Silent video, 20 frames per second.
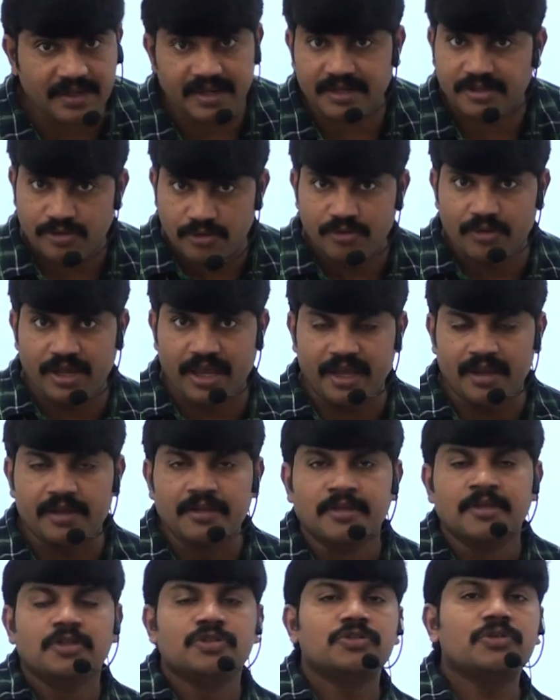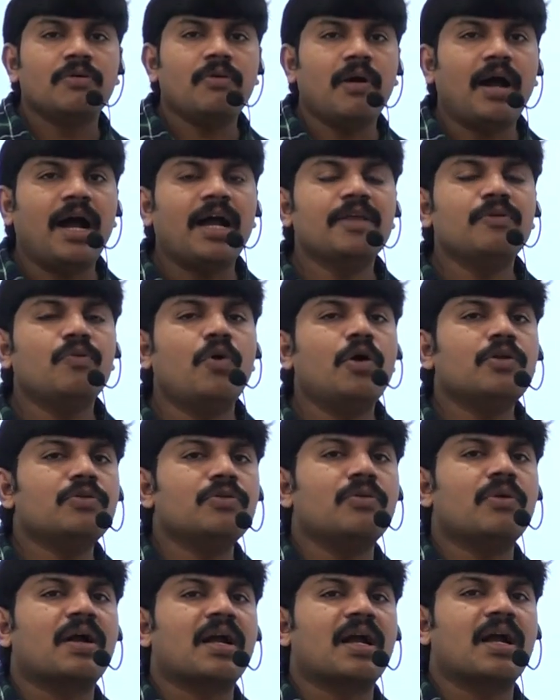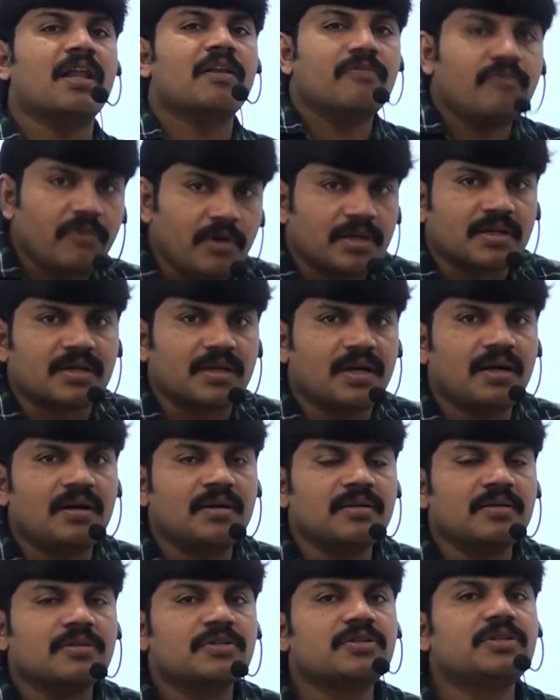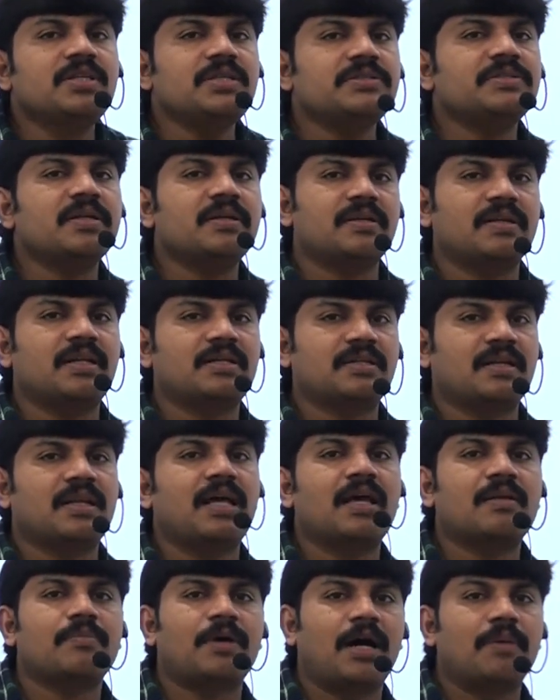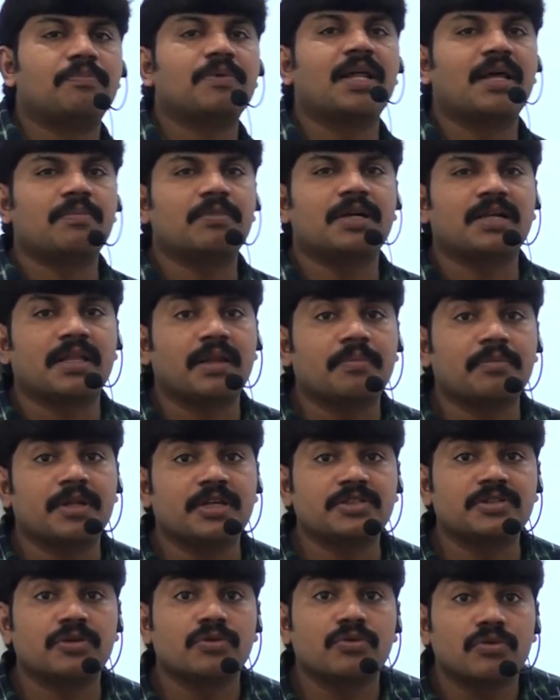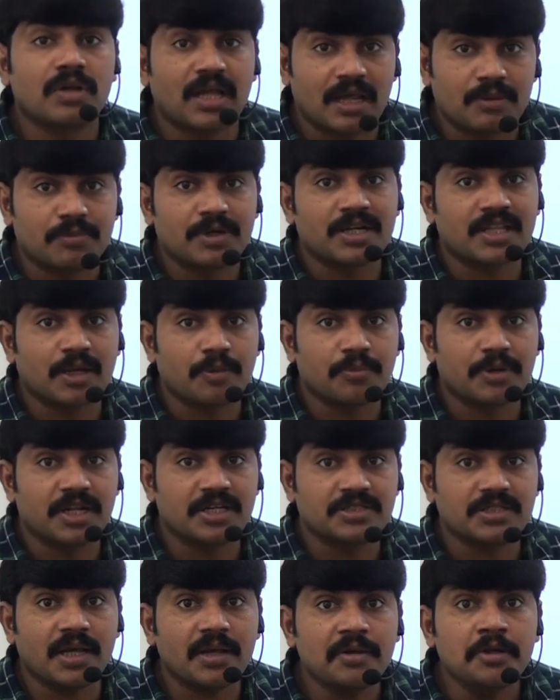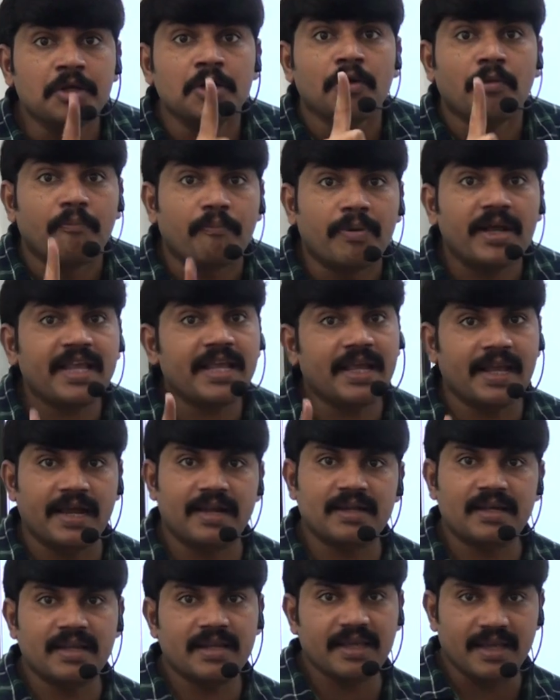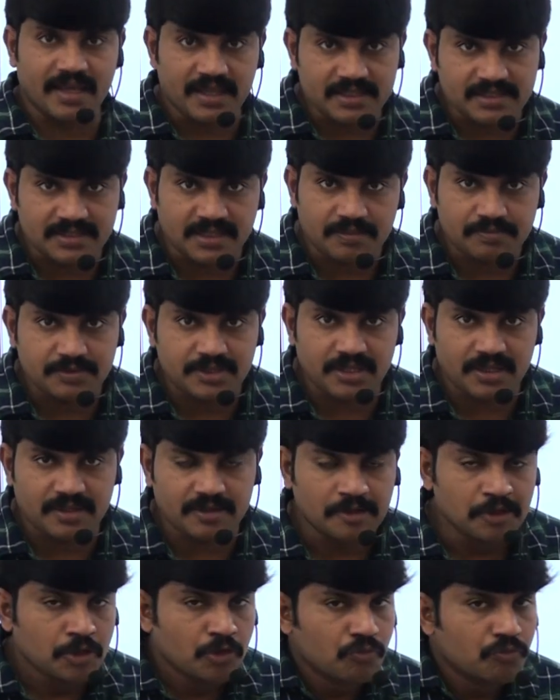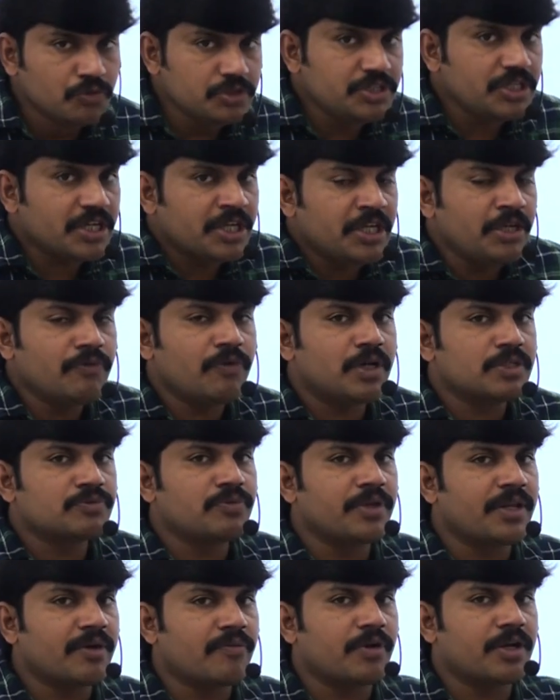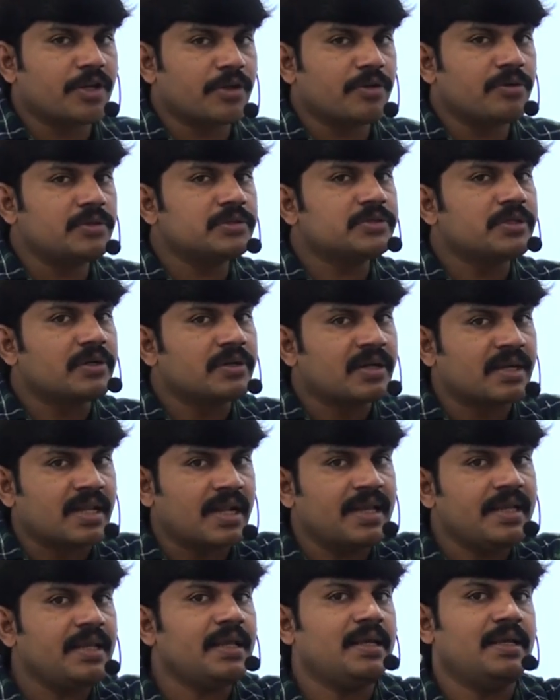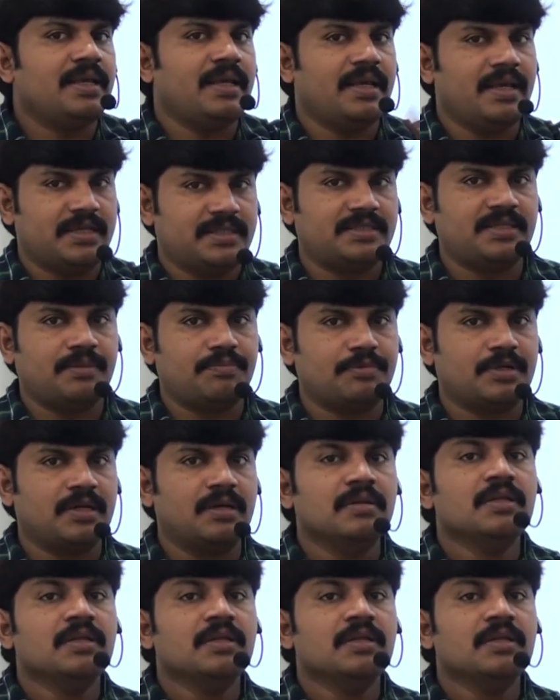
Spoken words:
right? Okay, so I want to convert this abnormal termination to normal termination by handling exception. Which keywords we require to use? Try except.